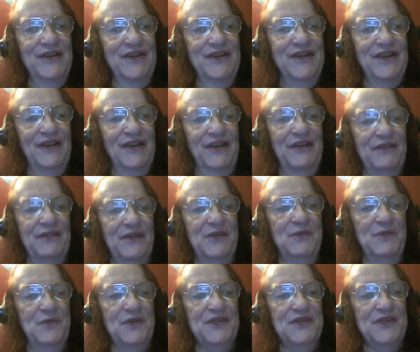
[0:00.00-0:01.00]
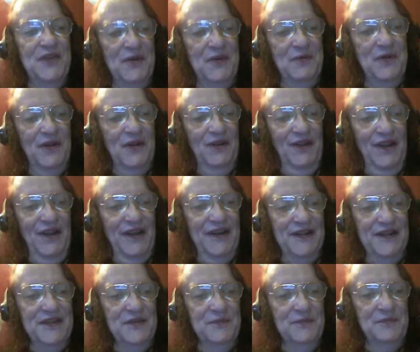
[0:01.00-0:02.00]
Cleveland was not well
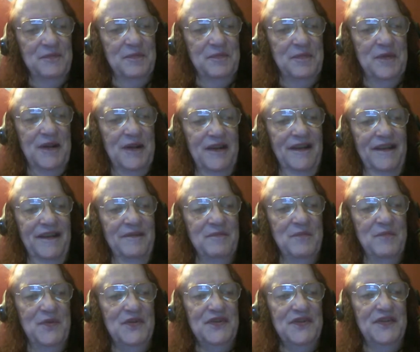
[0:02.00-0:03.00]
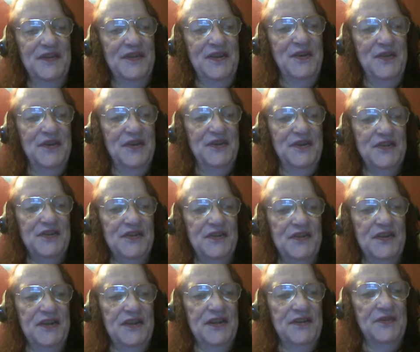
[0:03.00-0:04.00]
liked by most of the Unionists in
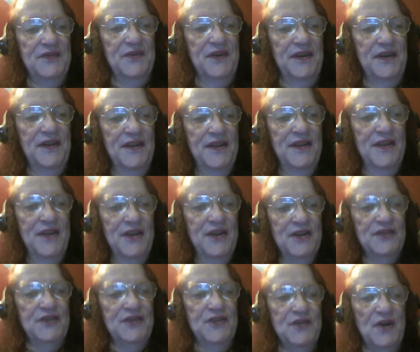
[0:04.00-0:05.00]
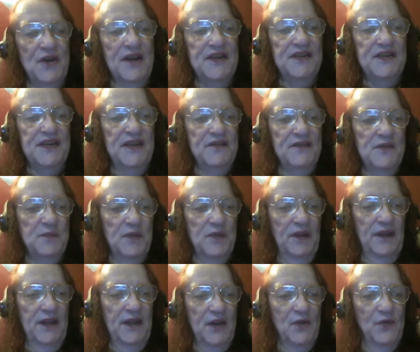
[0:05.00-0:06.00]
the country. To try to save his
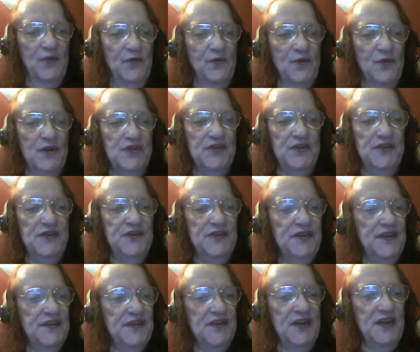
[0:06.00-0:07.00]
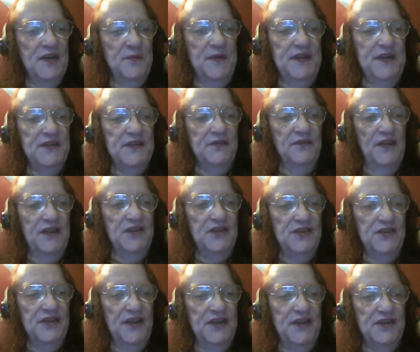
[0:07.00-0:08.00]
political fortunes, he signed a piece of
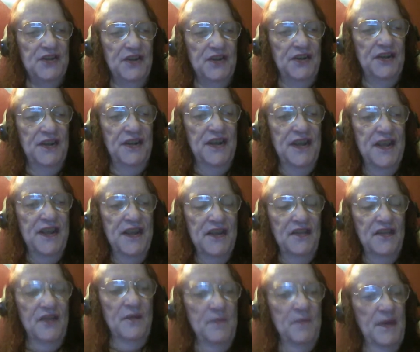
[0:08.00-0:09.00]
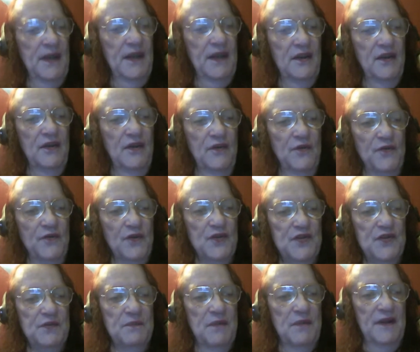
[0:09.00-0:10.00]
legislation that made the
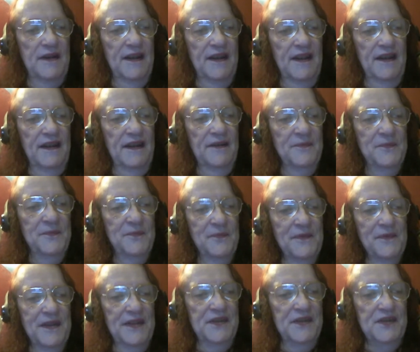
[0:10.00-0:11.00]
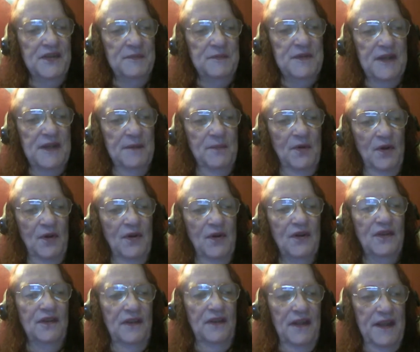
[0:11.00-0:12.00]
first Monday in September
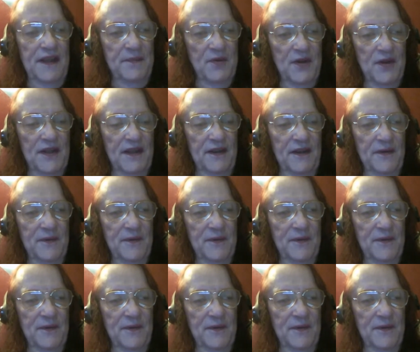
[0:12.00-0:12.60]
Labor Day